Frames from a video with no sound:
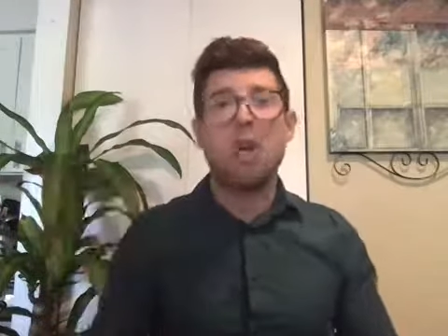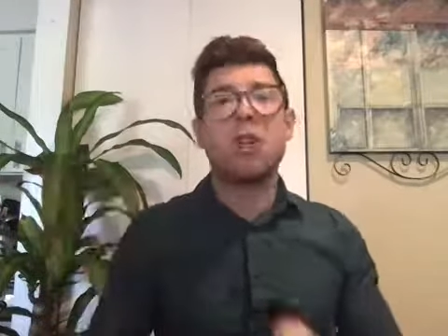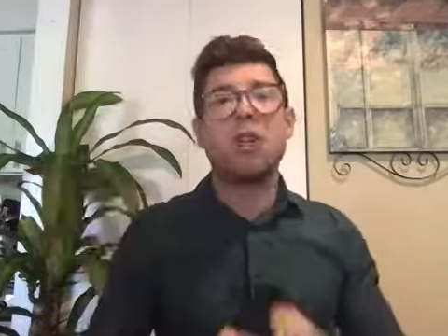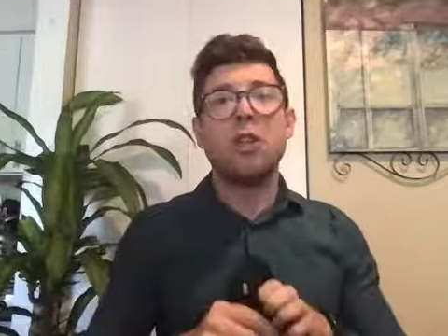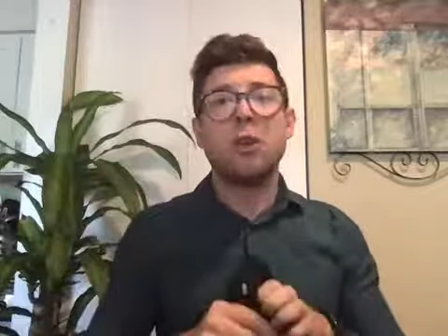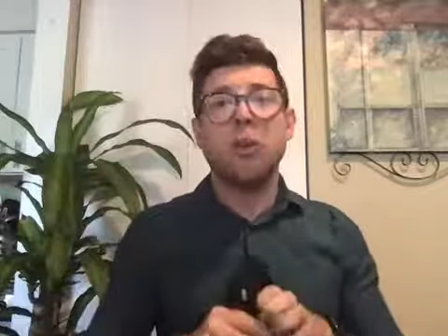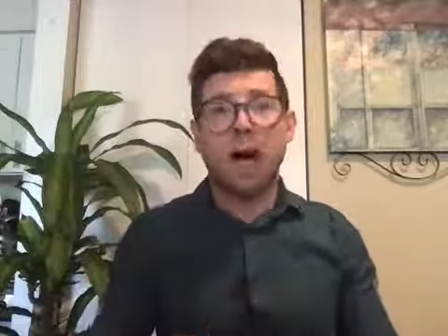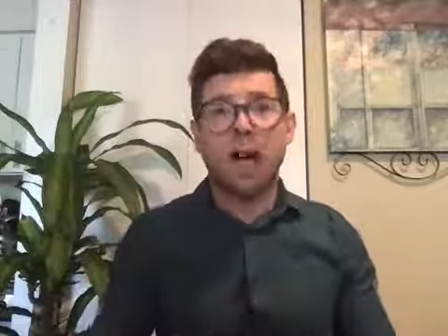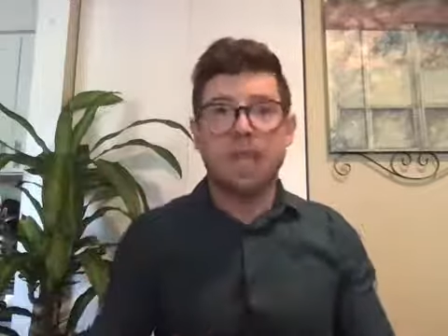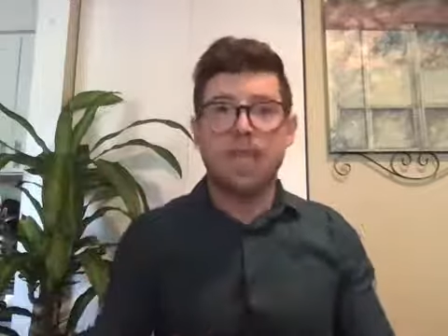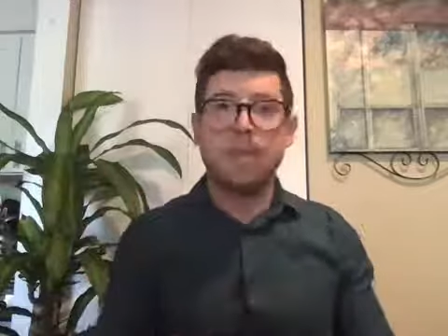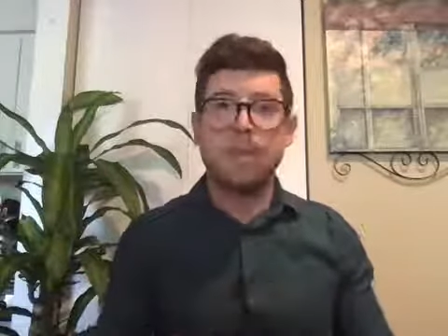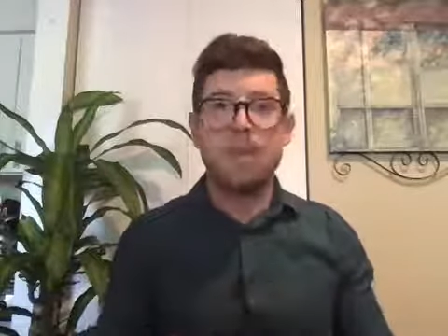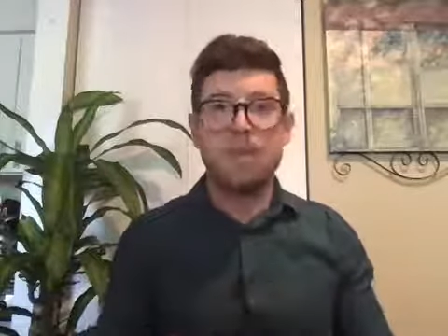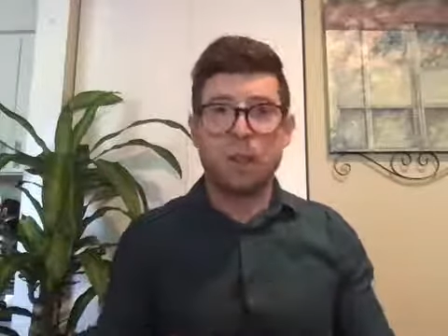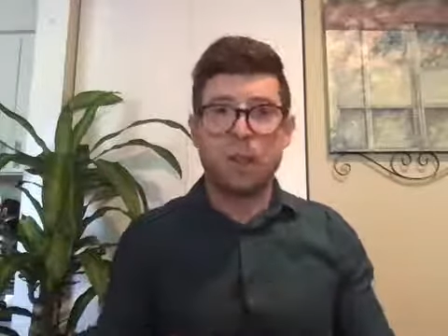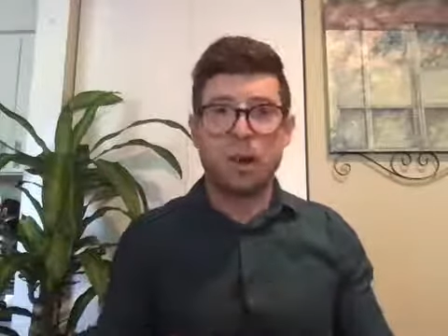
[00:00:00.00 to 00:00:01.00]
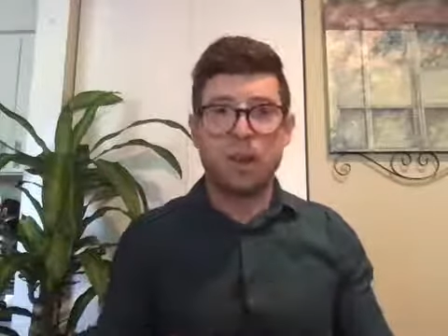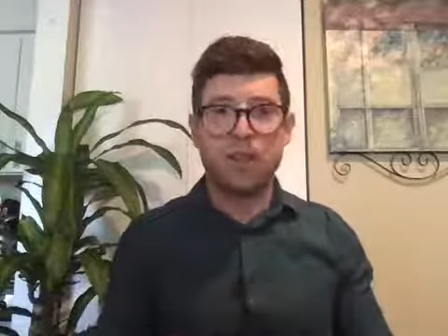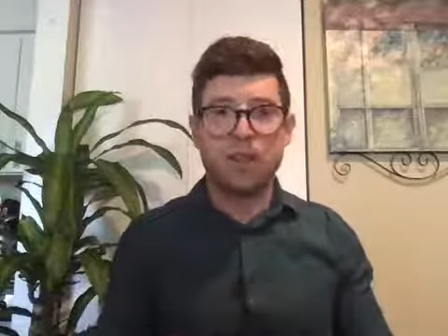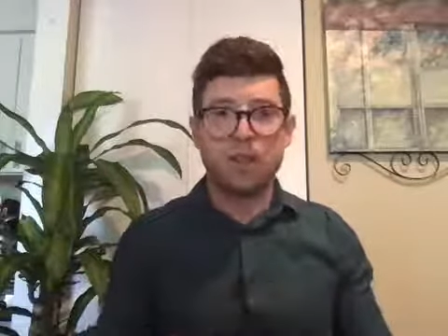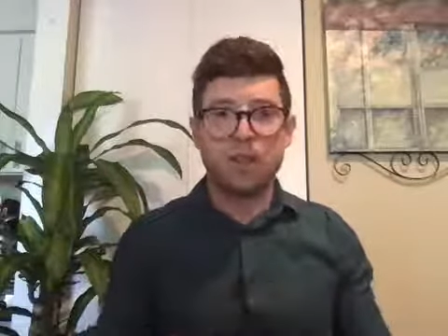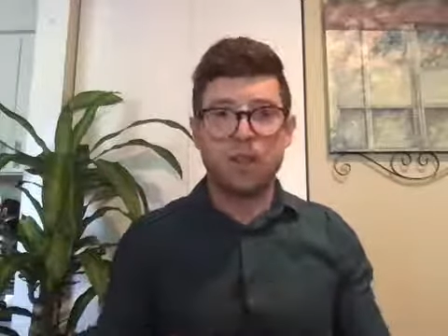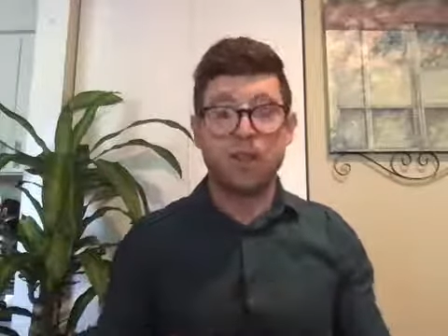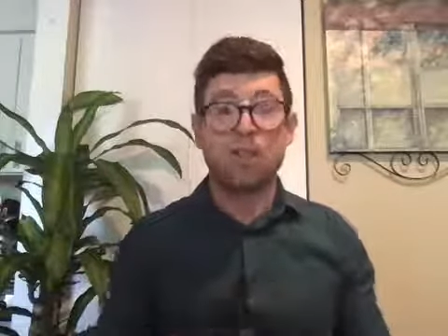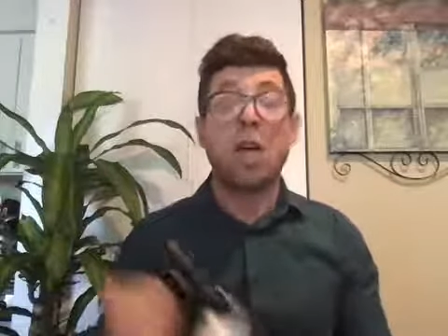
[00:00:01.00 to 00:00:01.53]
you want it to be more than
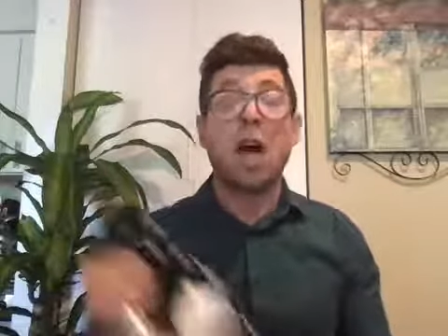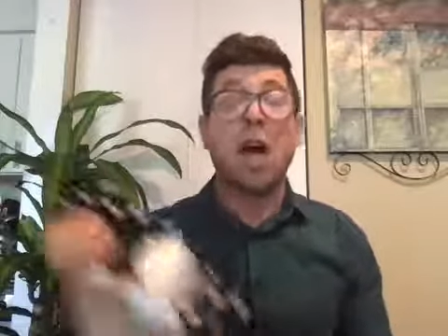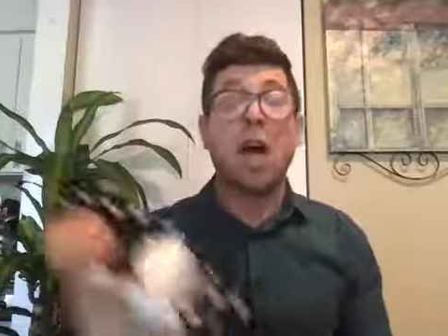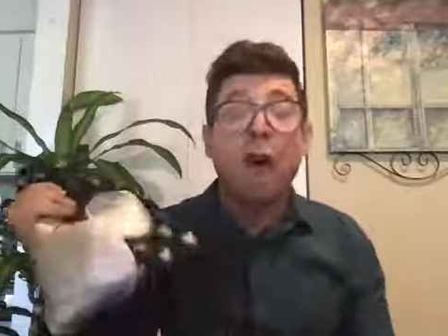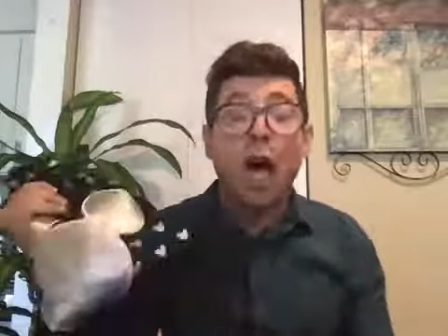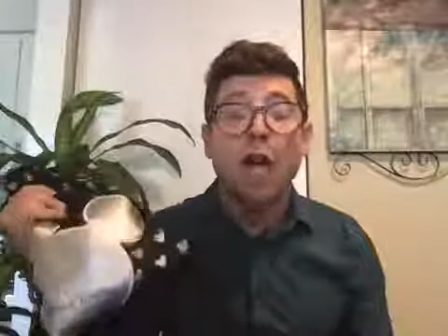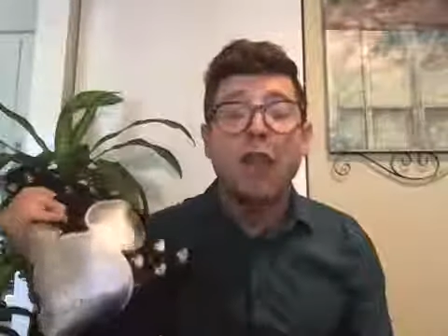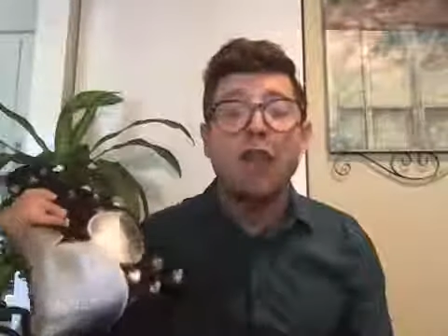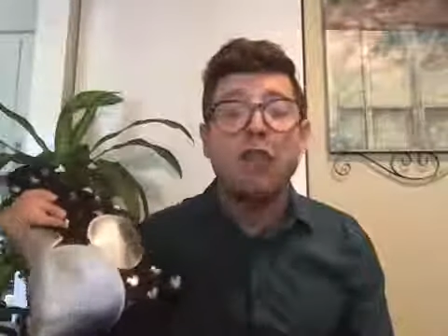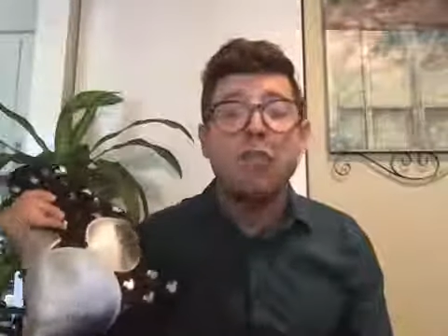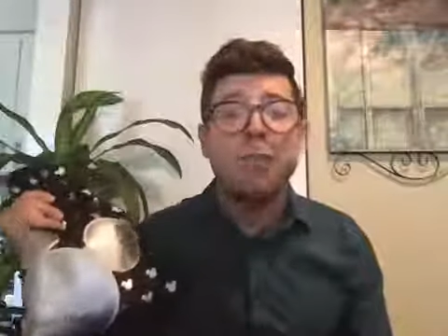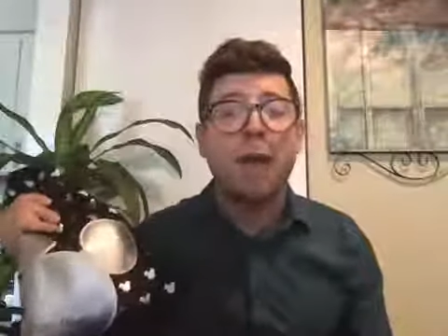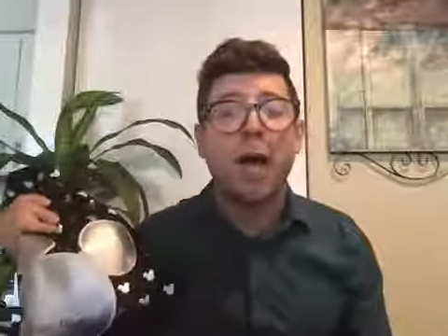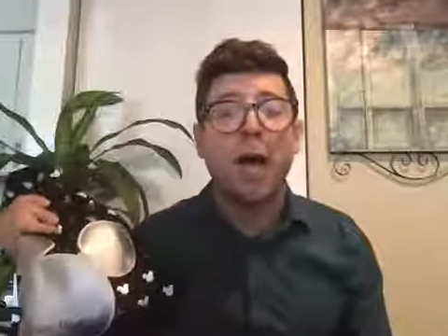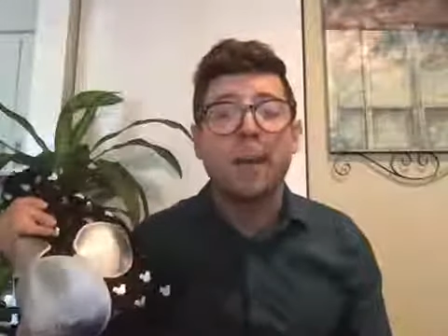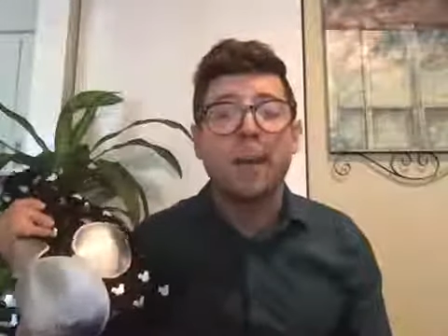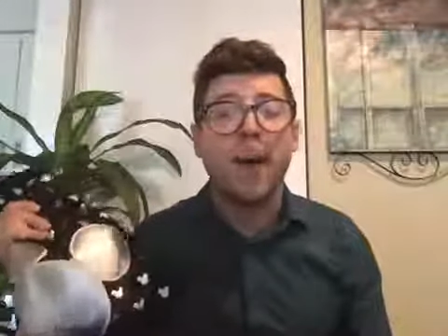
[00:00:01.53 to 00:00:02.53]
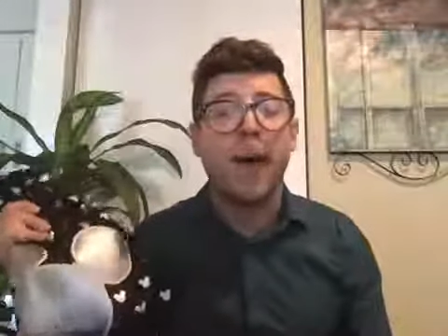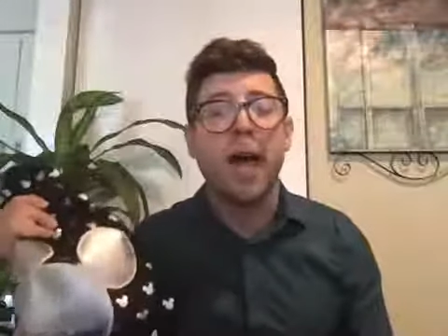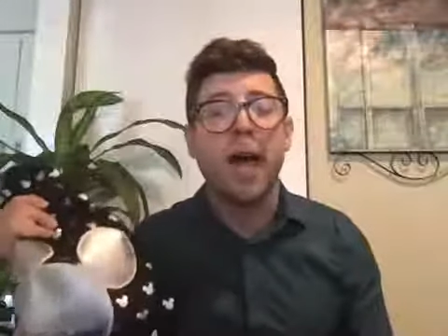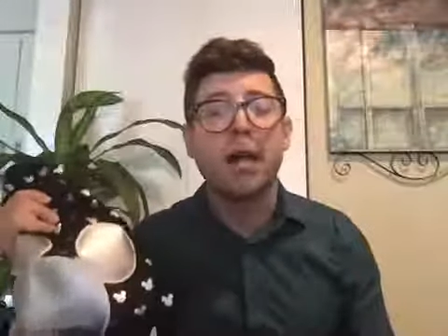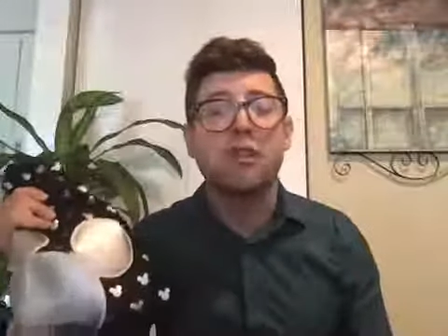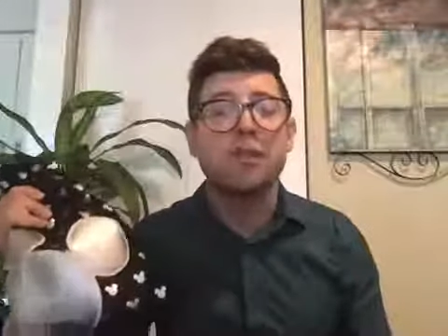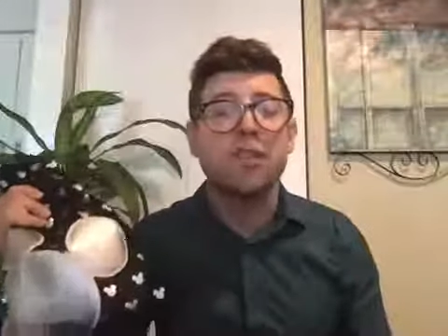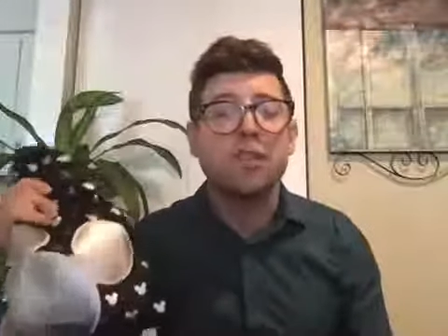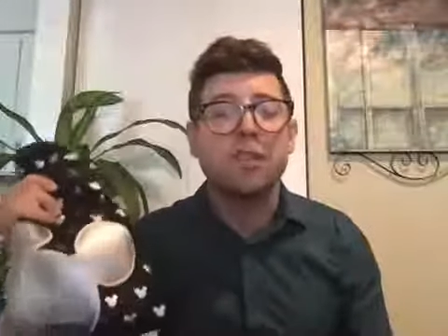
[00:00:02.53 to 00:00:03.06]
just, I've had this
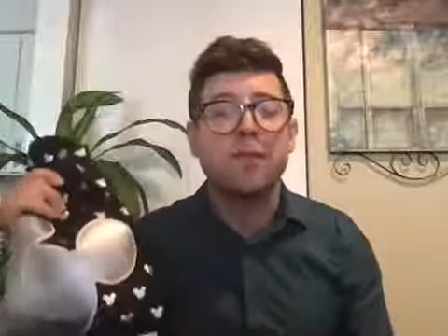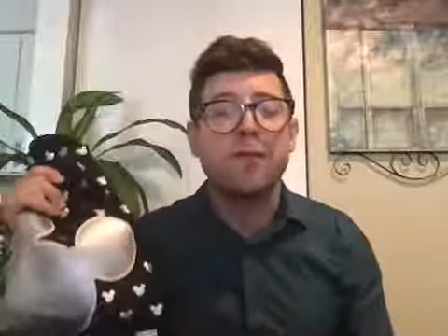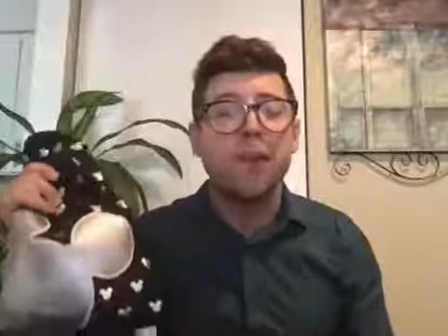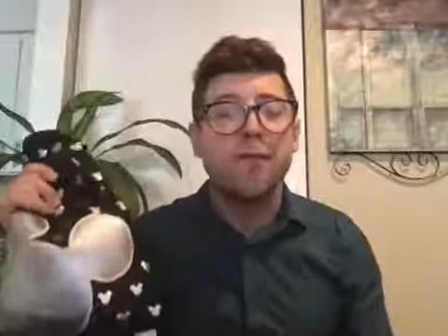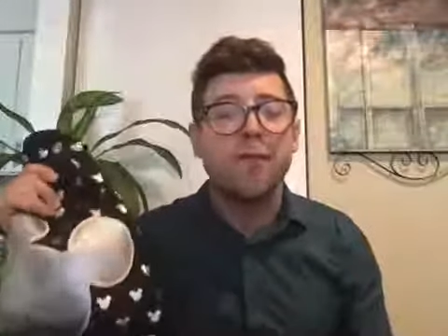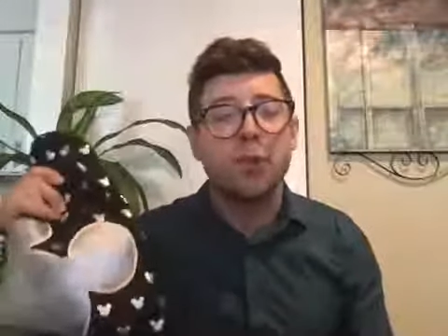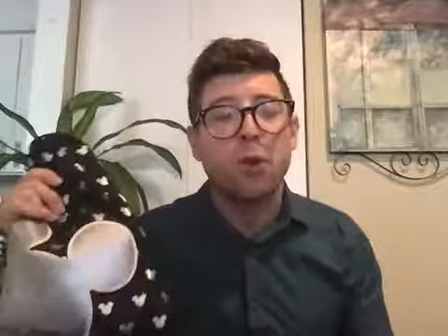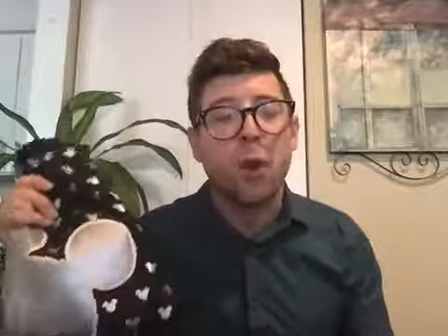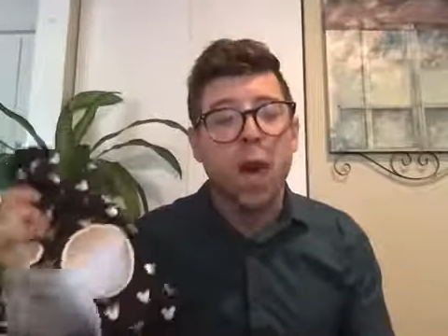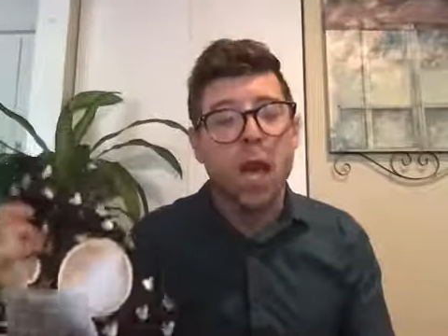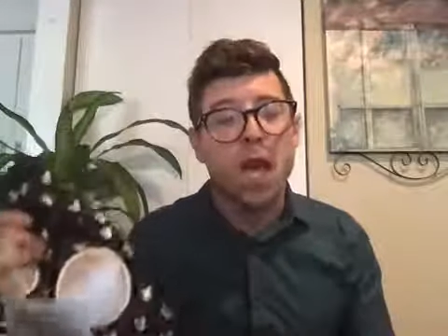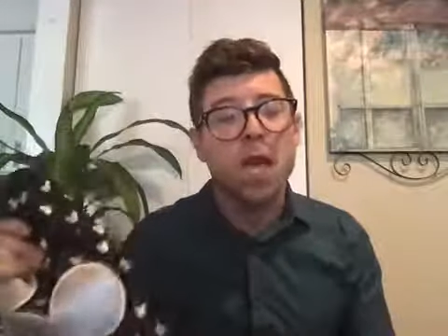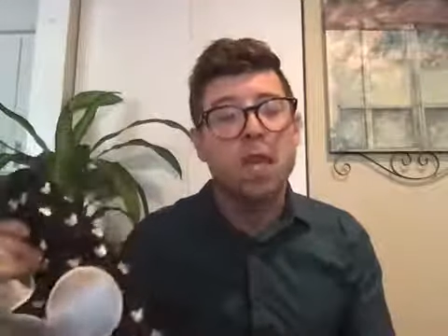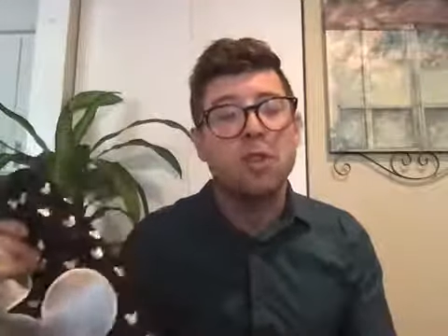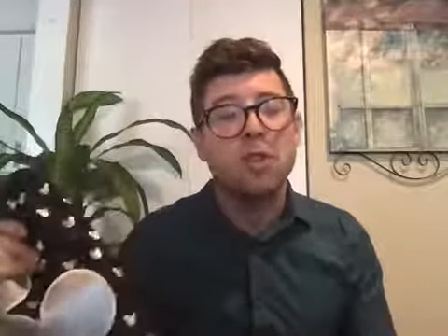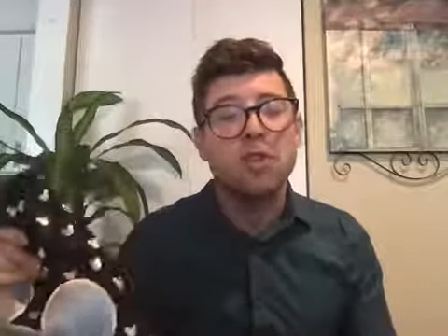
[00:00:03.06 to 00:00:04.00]
backpack since 5th grade,